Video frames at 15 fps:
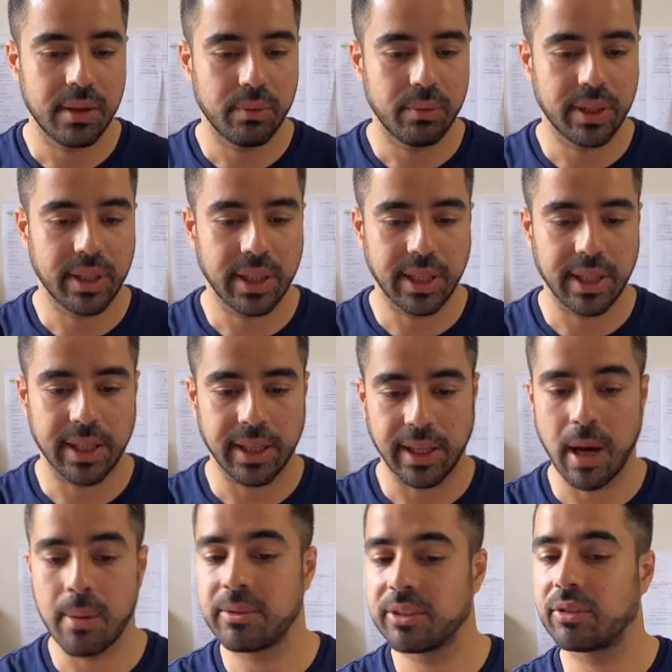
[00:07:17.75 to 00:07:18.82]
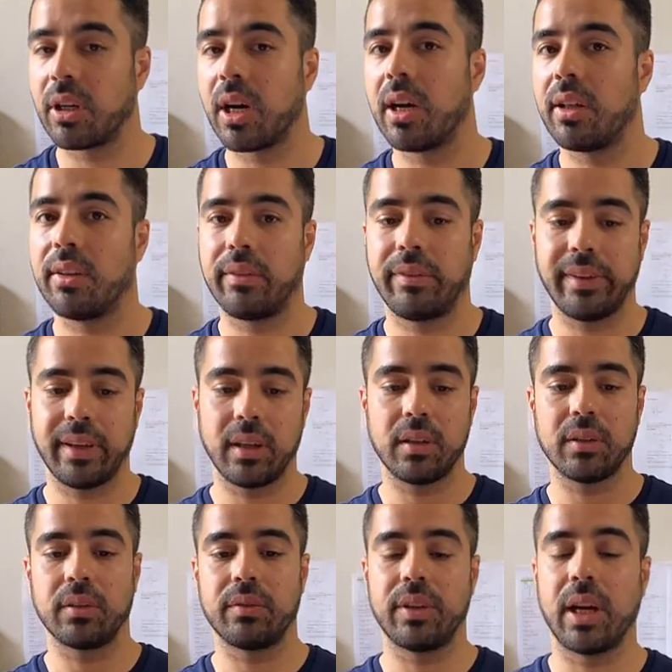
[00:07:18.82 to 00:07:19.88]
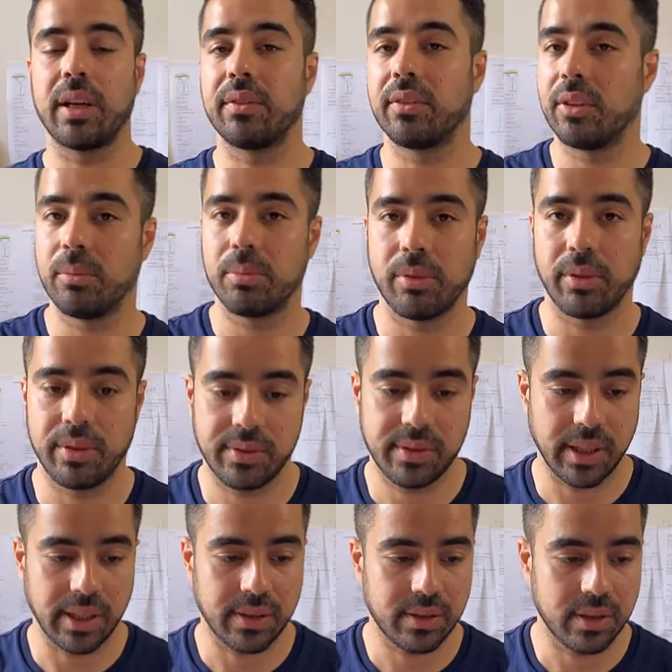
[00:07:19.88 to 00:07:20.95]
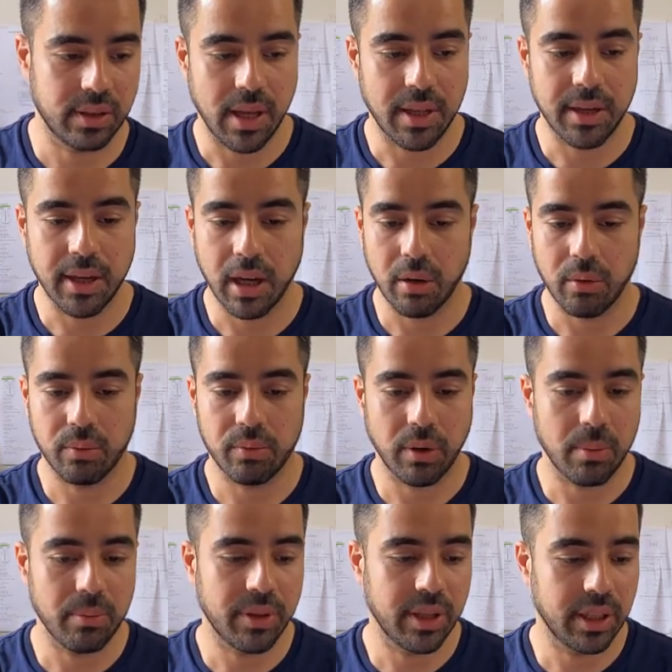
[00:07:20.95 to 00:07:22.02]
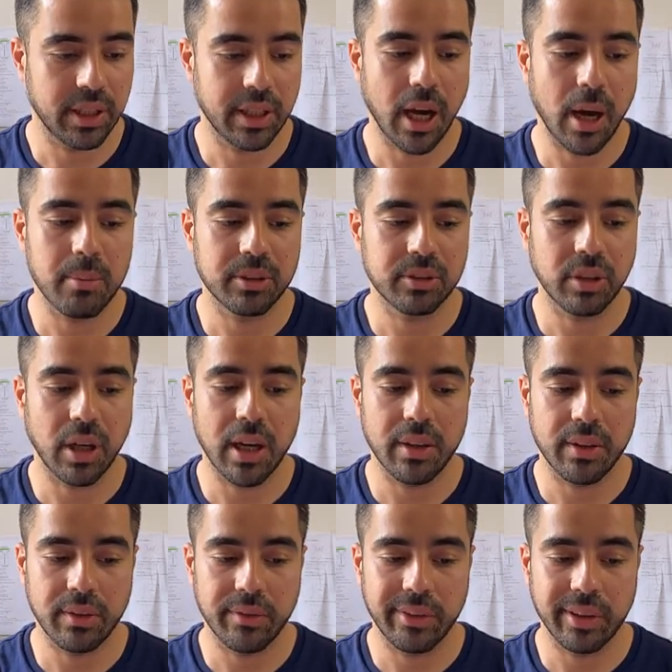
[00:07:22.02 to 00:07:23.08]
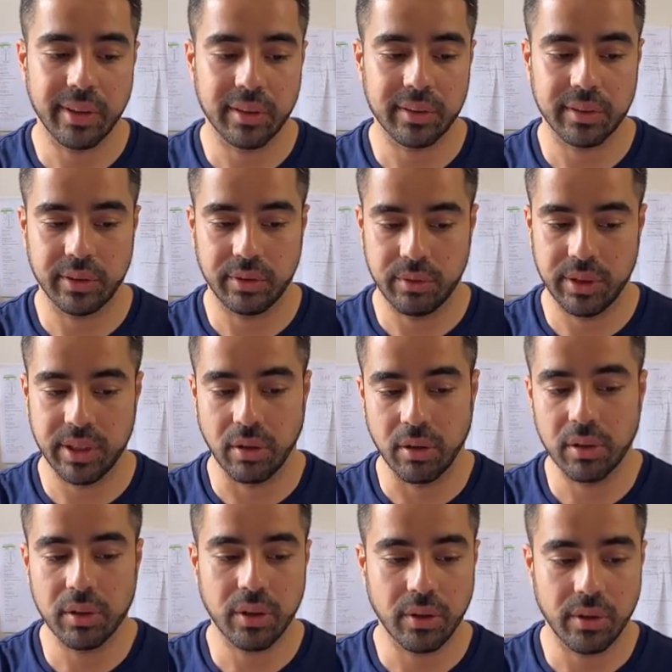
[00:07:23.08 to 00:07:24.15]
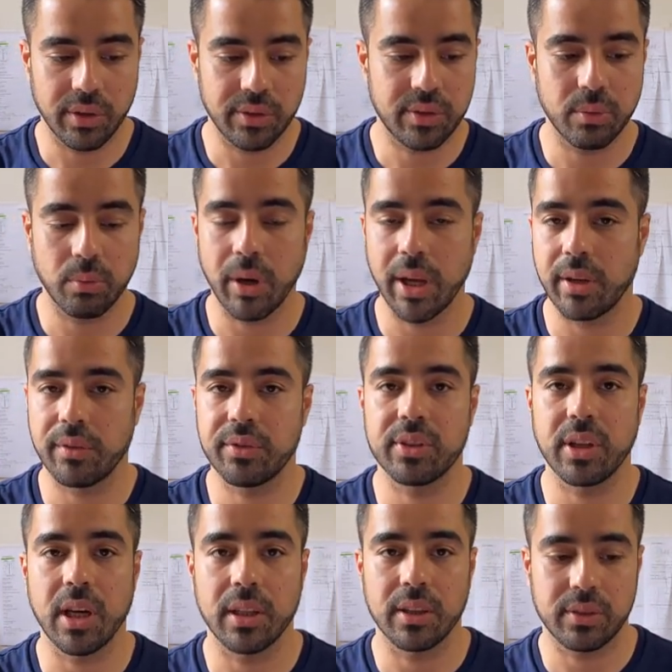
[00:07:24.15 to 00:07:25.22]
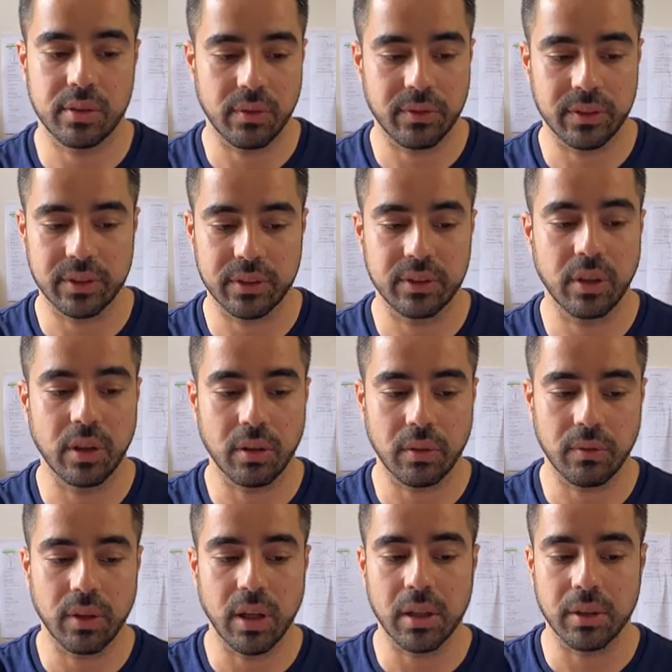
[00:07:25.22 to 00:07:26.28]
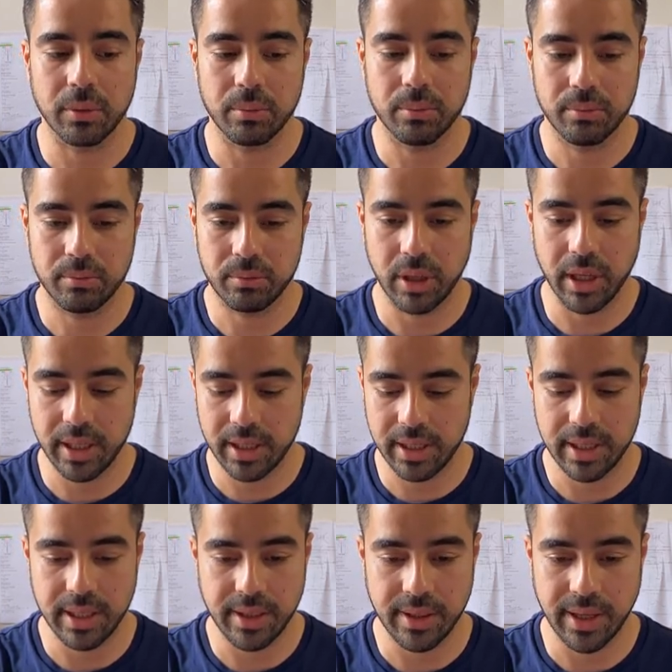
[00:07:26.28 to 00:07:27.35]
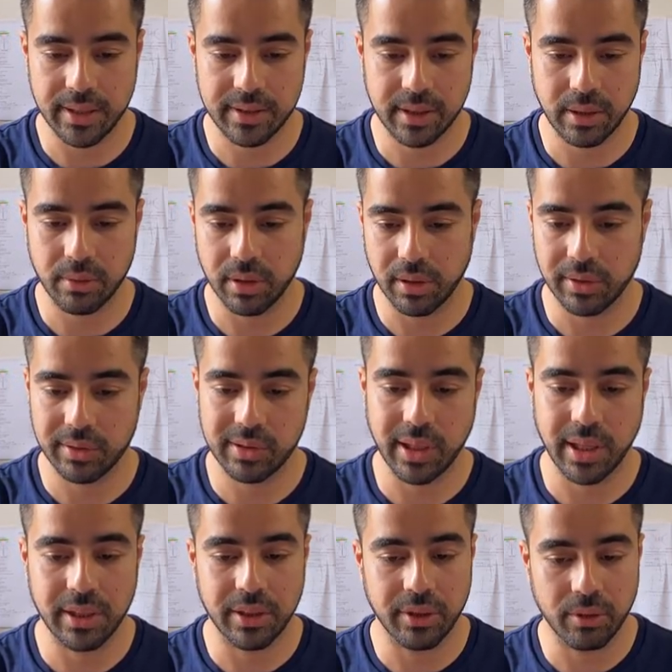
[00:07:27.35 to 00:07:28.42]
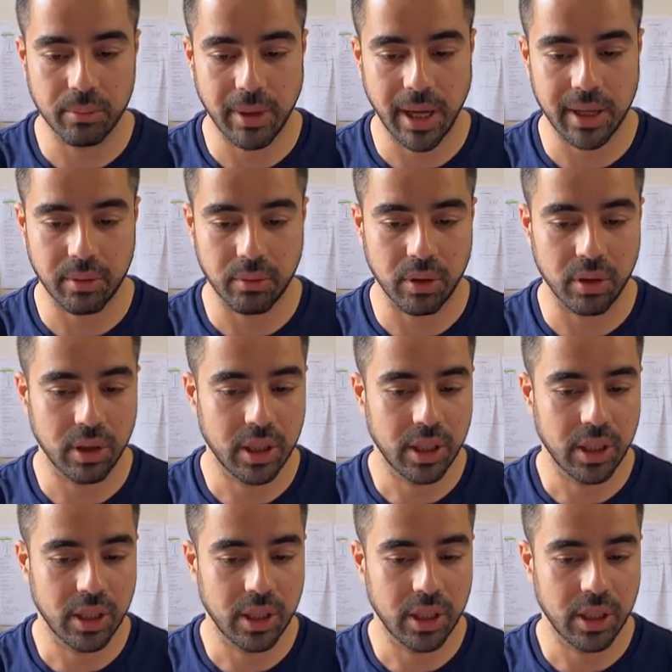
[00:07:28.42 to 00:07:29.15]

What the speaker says: We're gonna get gamma dry in the field of 19.6. And now from the gamma dry in the field, we all know is the weight of solids over the total volume, right? And that's how it looks like in your manual.